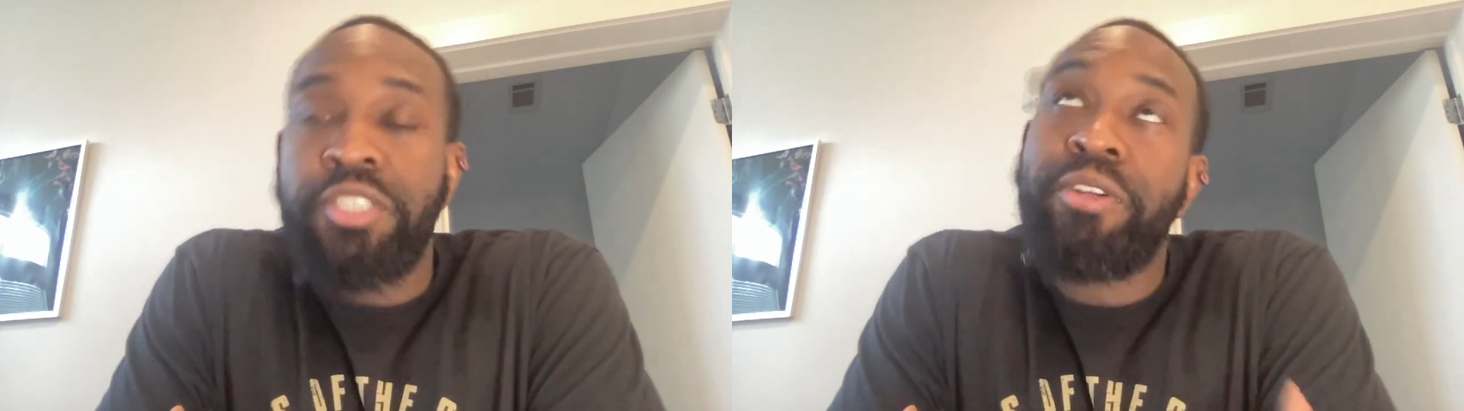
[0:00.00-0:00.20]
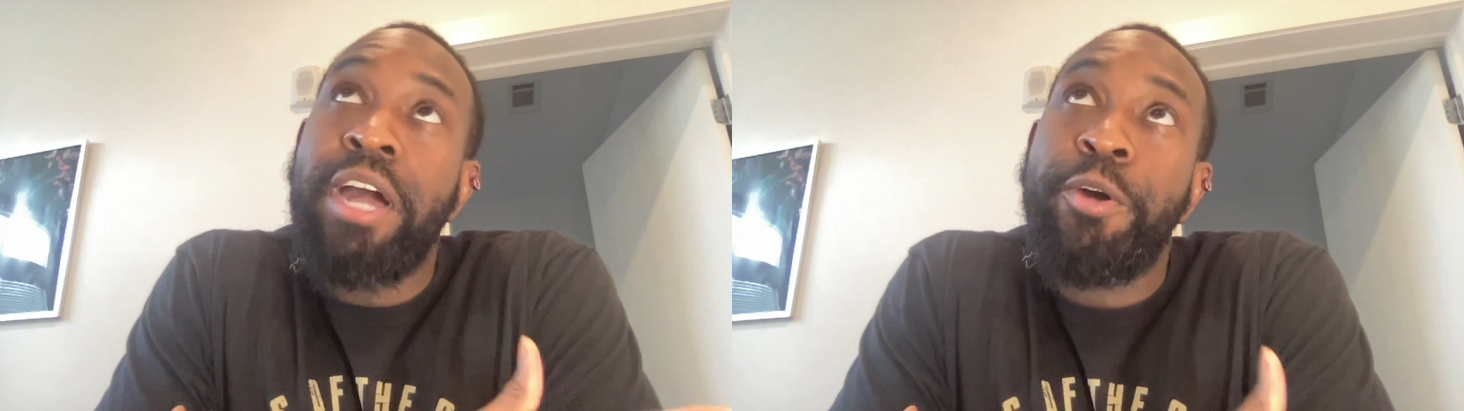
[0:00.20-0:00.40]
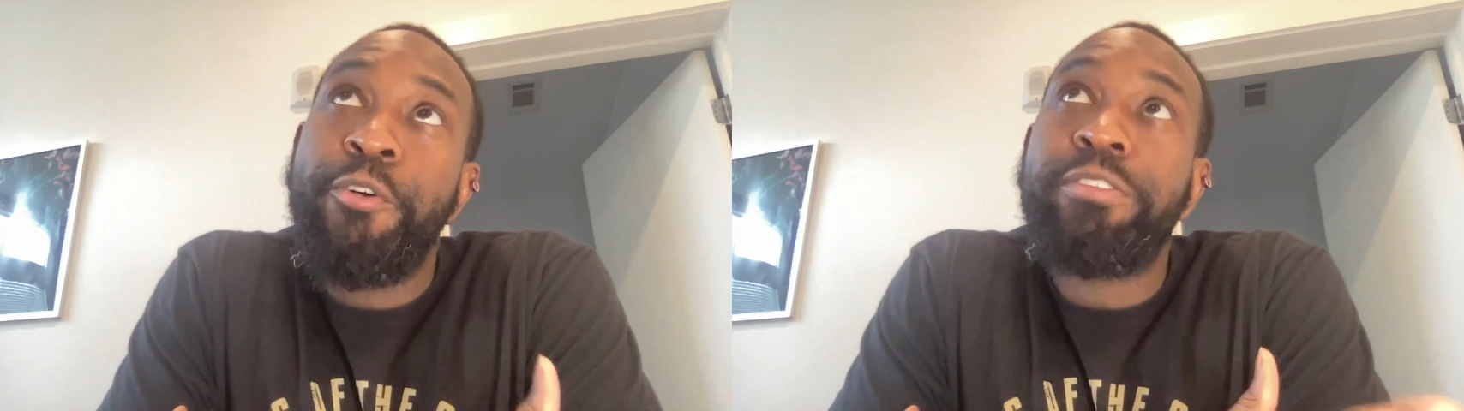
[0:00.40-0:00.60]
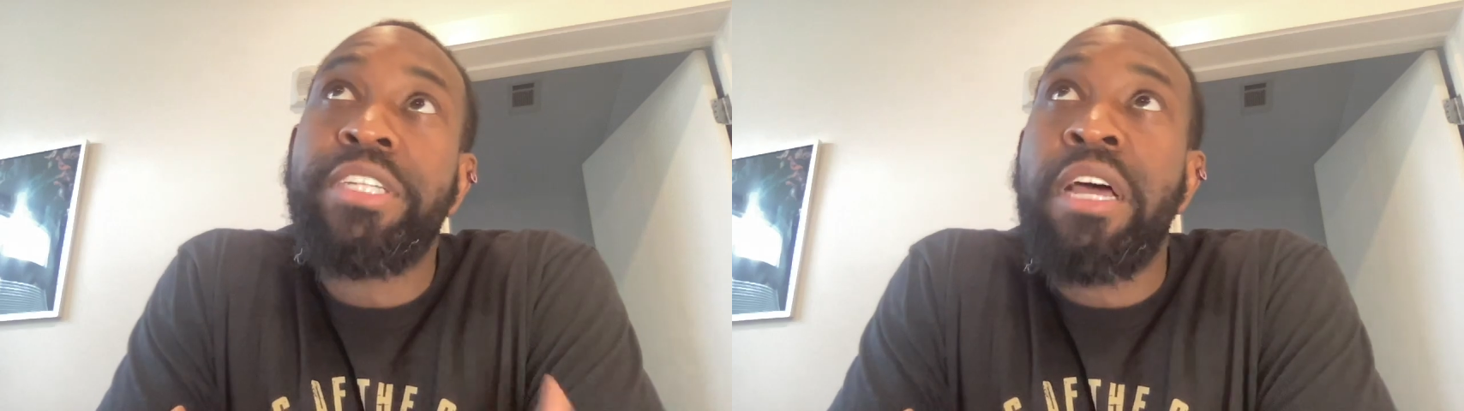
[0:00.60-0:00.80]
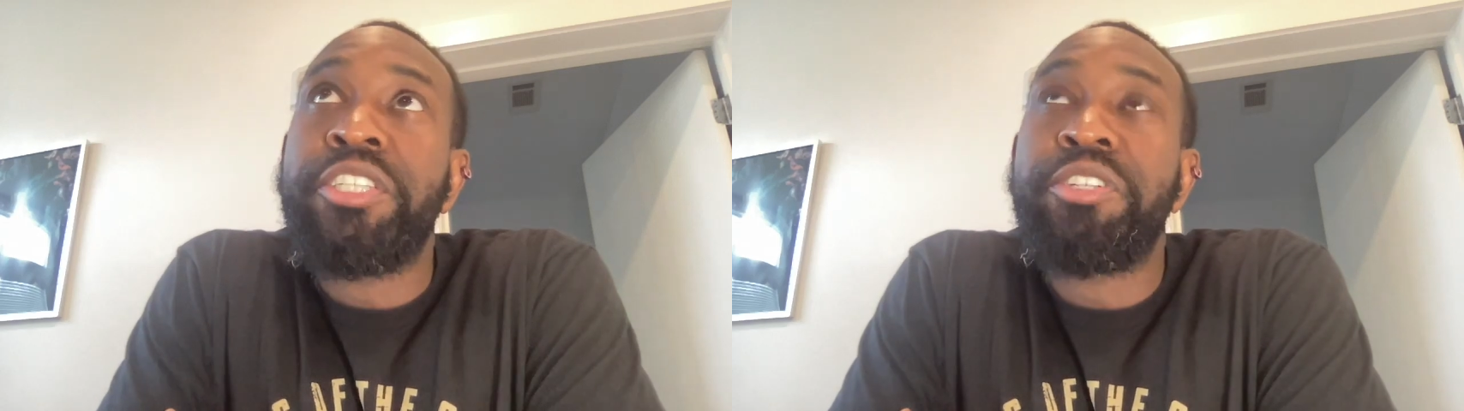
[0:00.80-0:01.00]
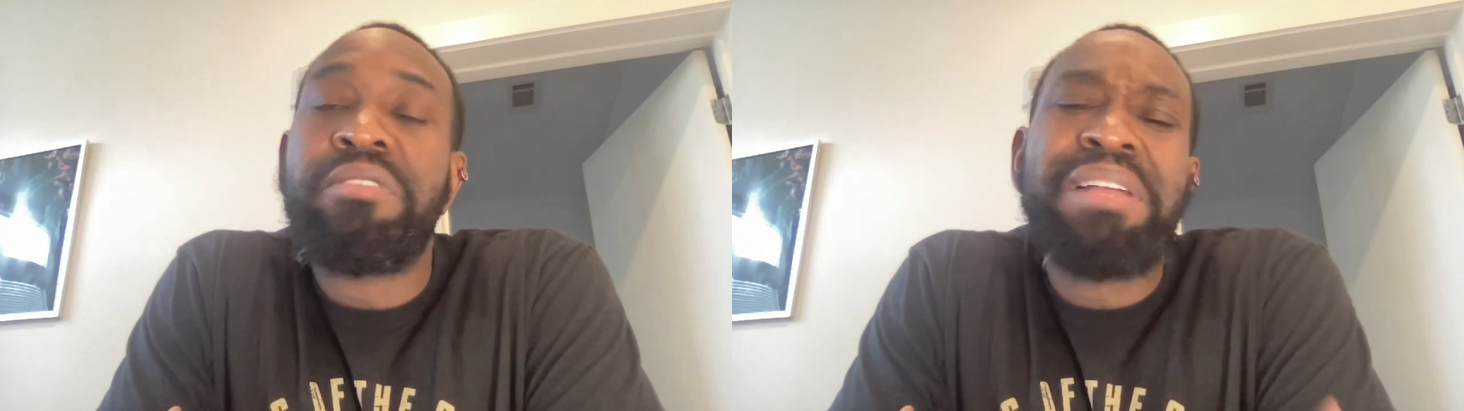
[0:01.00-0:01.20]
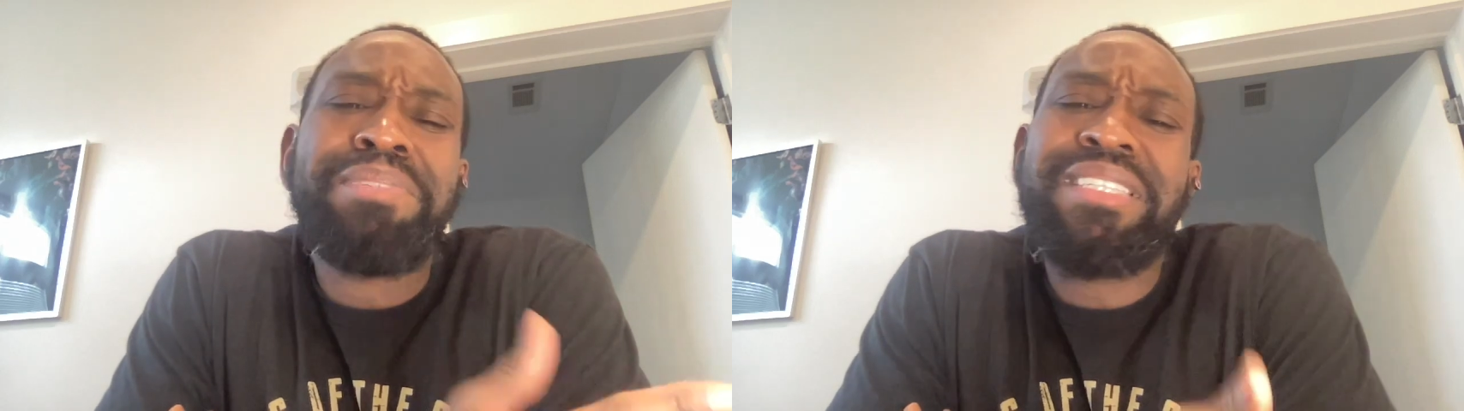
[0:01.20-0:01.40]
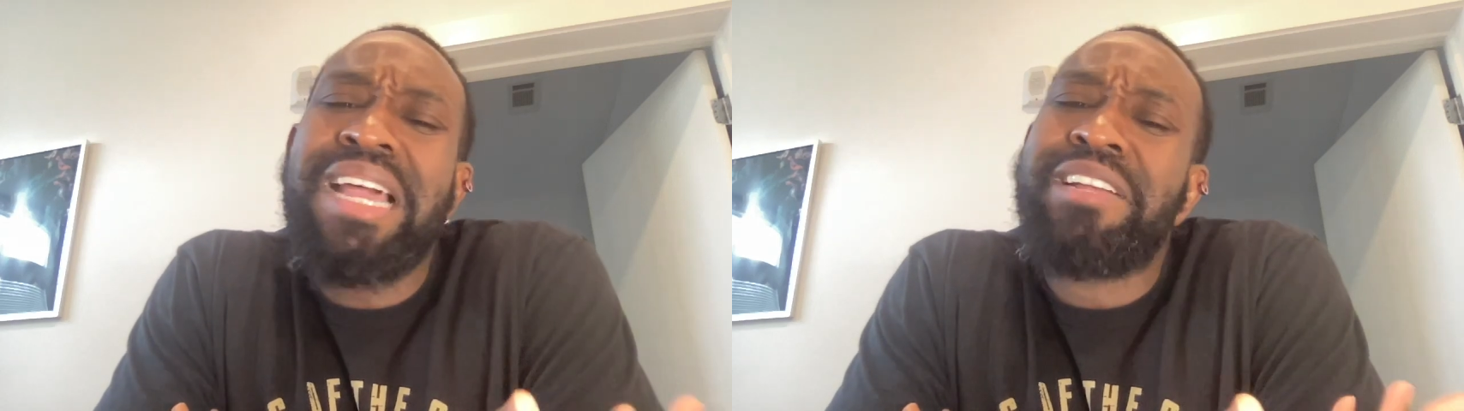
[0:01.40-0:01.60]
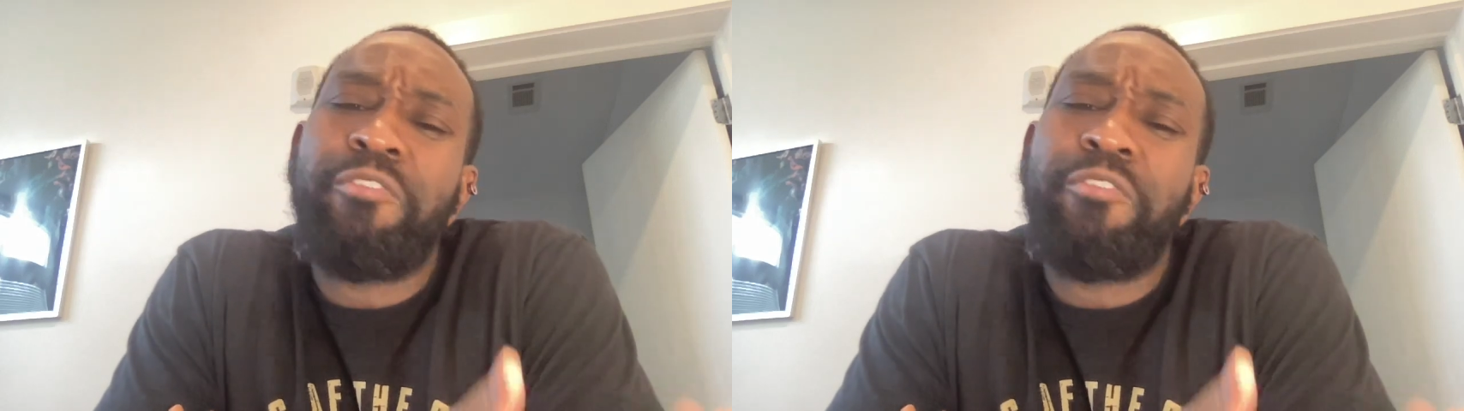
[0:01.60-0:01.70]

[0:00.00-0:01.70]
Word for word: So I Googled cilantro and I'm just kind